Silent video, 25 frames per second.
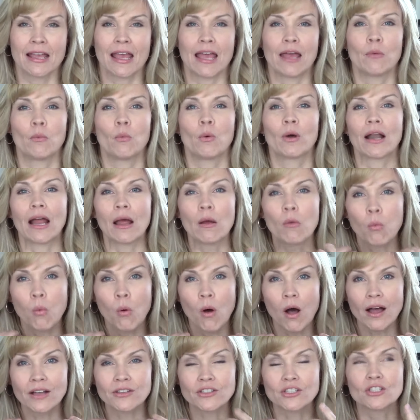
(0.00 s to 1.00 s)
And what I
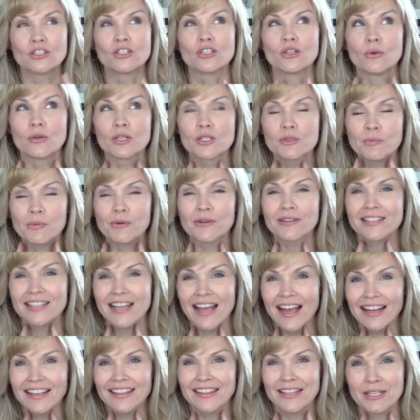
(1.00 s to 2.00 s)
want to do is
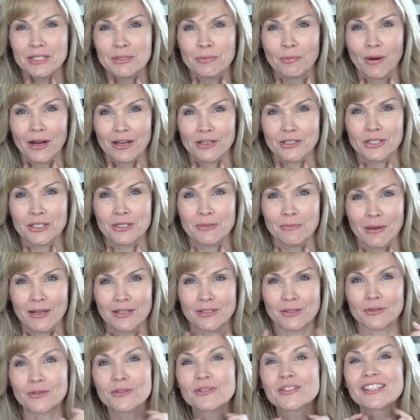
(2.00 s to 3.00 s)
protect these precious
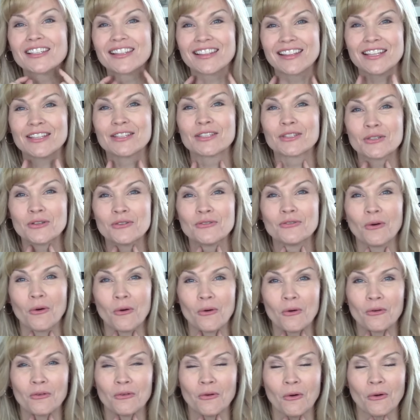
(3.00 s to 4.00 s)
muscles, these two
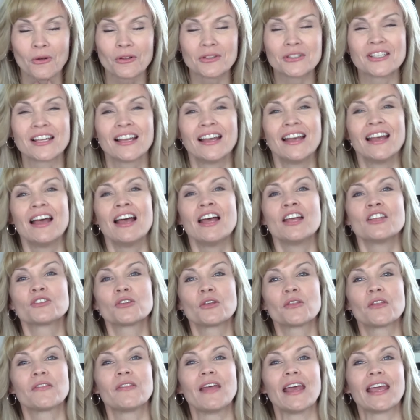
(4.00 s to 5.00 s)
vocal folds,
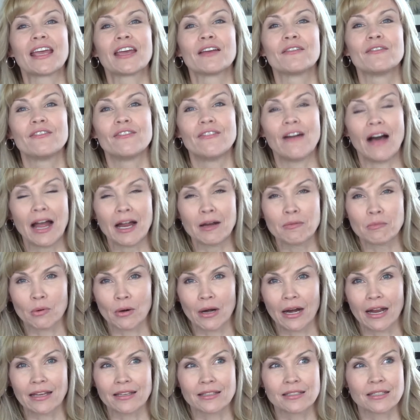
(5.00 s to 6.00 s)
so that they can
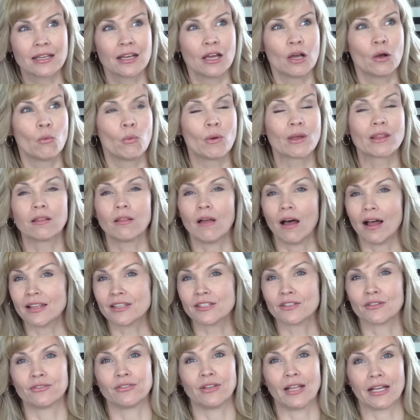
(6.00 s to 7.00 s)
vibrate with
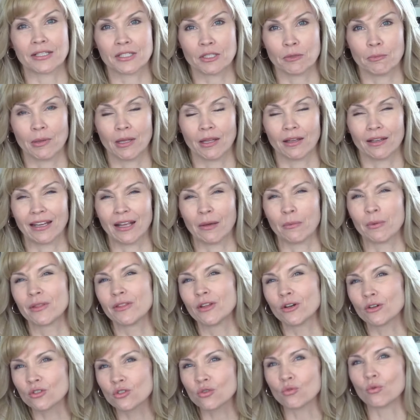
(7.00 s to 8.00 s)
lots of flexibility. And when
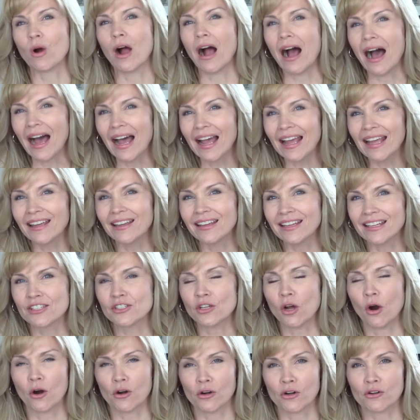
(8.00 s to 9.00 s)
they're dry,
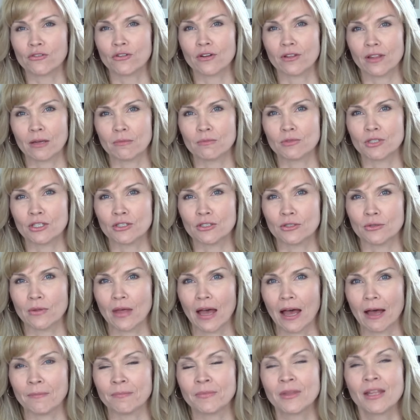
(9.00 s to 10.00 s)
it's harder for them to do
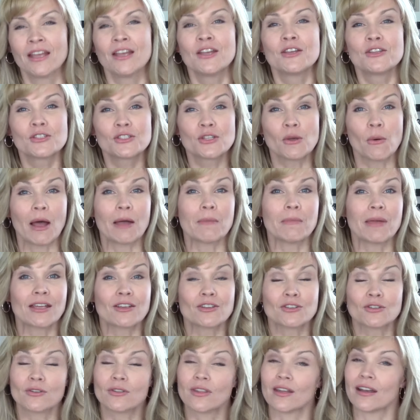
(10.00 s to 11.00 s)
that. So I
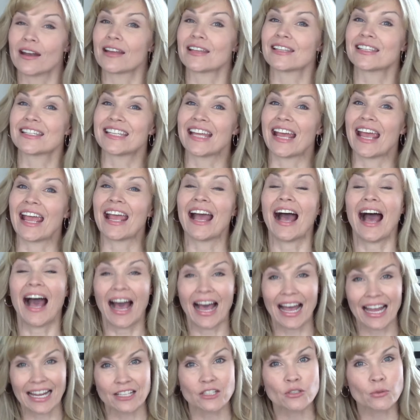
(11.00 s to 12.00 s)
make sure that I stay
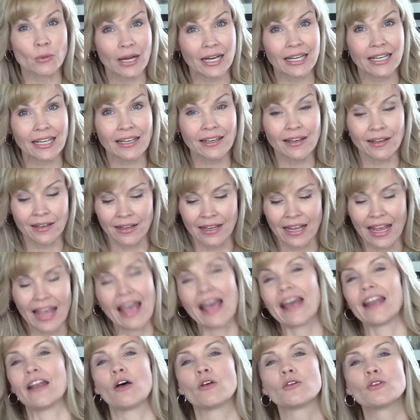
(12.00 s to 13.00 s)
hydrated,
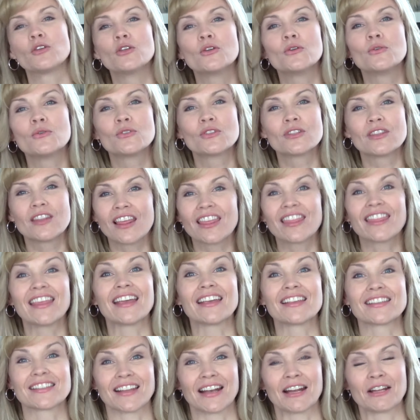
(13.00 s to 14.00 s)
and I'll use the
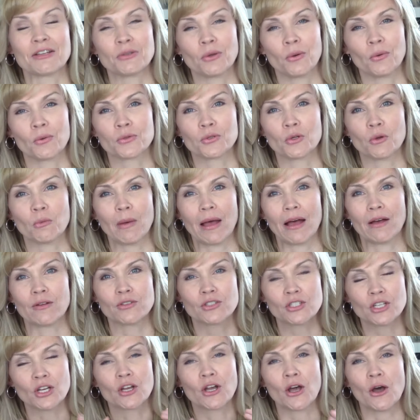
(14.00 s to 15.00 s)
things that I told you
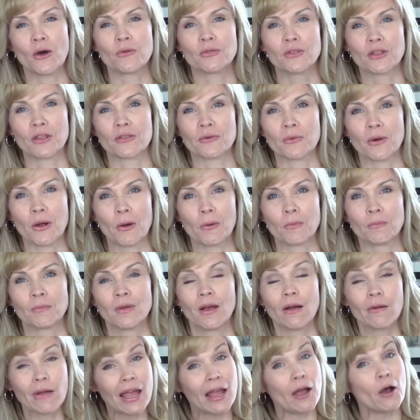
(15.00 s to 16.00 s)
about to coat the throat.
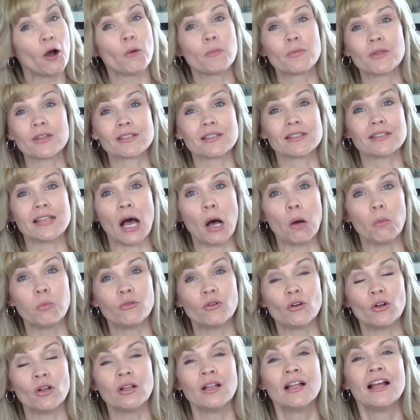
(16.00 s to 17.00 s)
Okay, I hope this is
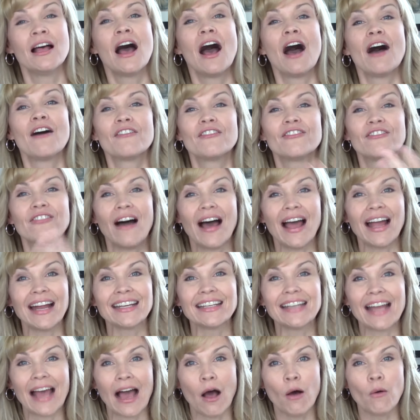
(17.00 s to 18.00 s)
helpful.
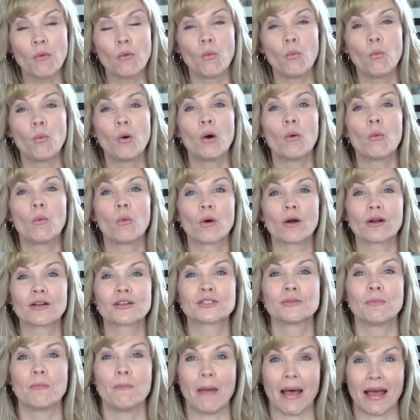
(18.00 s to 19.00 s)
Find out what
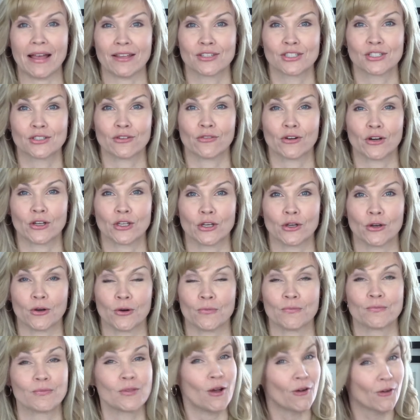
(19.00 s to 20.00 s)
works best for
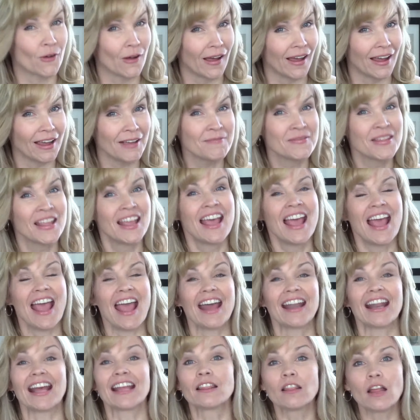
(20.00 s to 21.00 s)
you, okay?
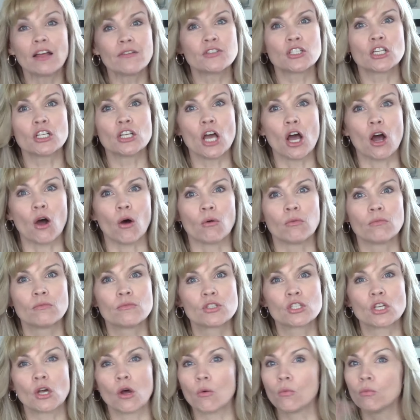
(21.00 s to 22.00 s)
And I'd love to know.
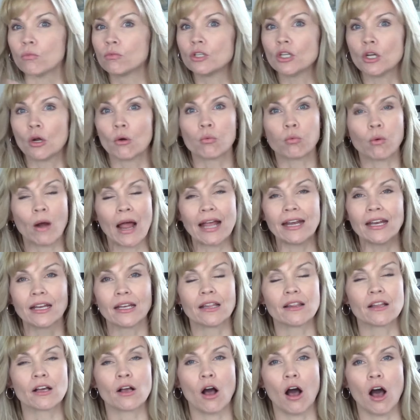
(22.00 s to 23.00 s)
So, you know, write it
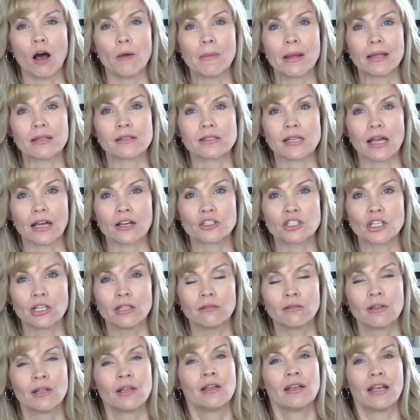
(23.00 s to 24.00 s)
in the comment
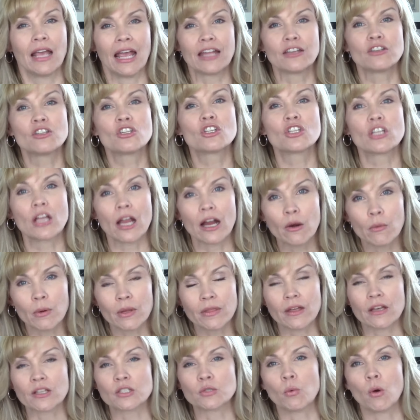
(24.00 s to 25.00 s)
section and share
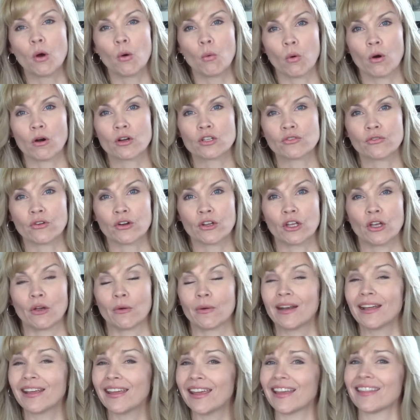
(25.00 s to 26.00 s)
with us what works for
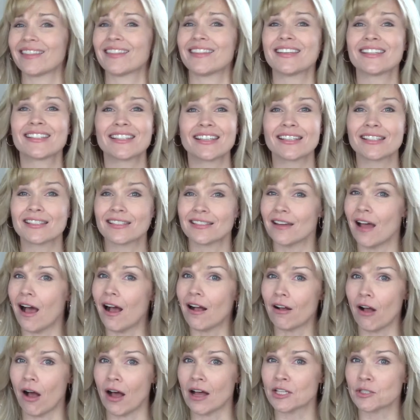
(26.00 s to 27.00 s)
you. And again, this is
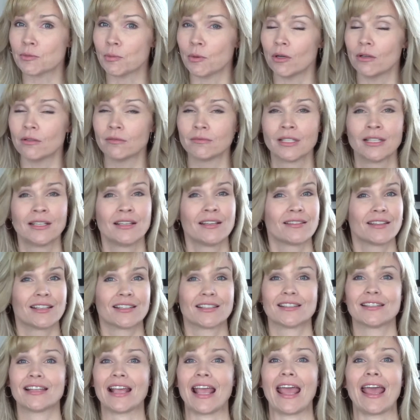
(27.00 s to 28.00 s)
not gospel.
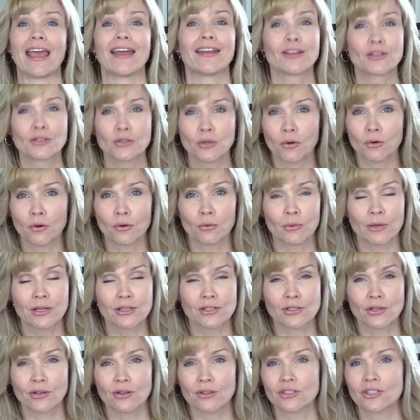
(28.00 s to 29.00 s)
This is anecdotal
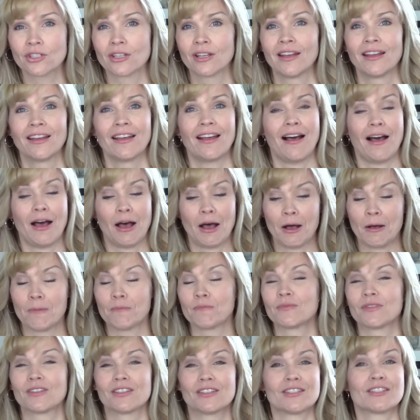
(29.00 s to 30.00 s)
research.
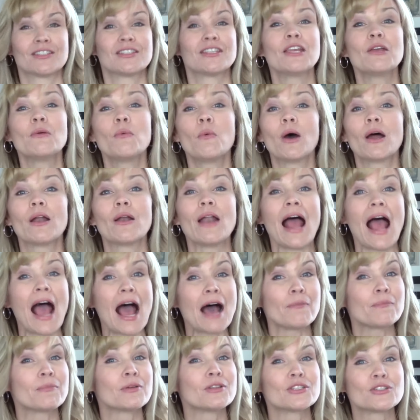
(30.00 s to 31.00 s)
Um, see what
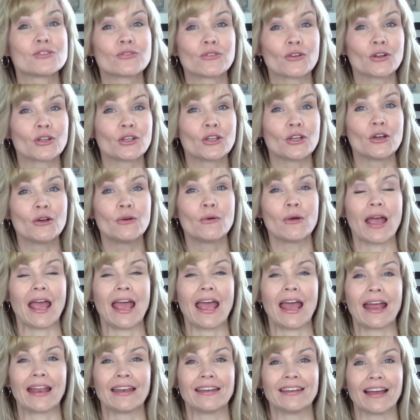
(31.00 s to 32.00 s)
happens for you,
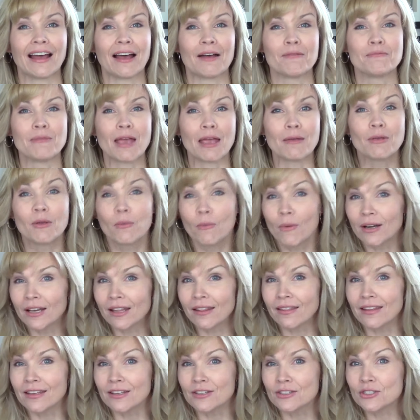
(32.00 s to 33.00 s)
and uh, maybe one
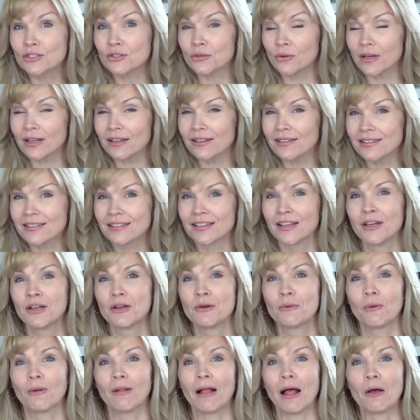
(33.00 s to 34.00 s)
of these tricks
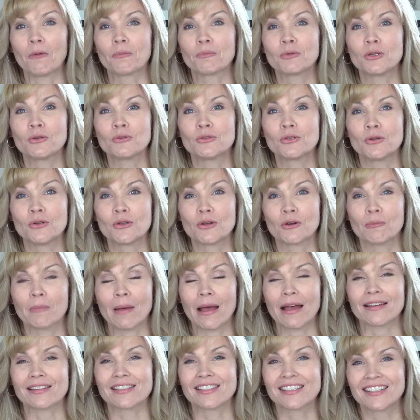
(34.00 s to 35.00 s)
will help you do your
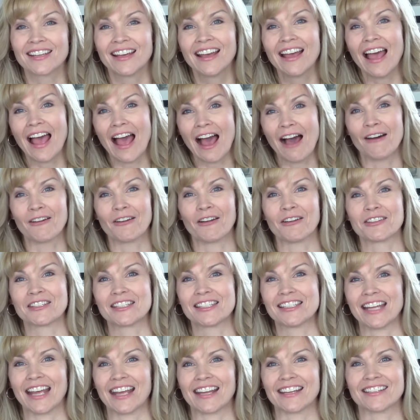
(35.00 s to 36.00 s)
best out on
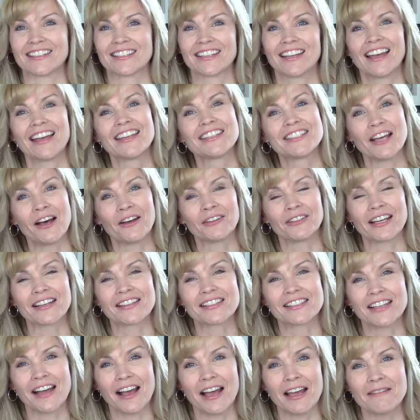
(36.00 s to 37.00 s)
stage. Until
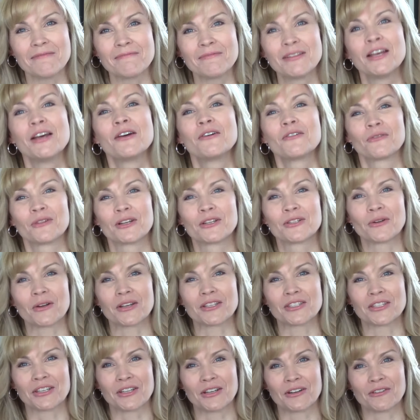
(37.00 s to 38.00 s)
next time,
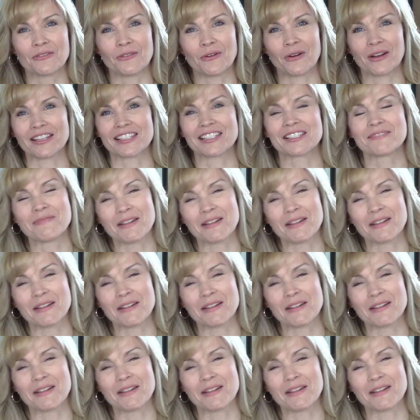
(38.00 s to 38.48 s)
rejoice in your voice.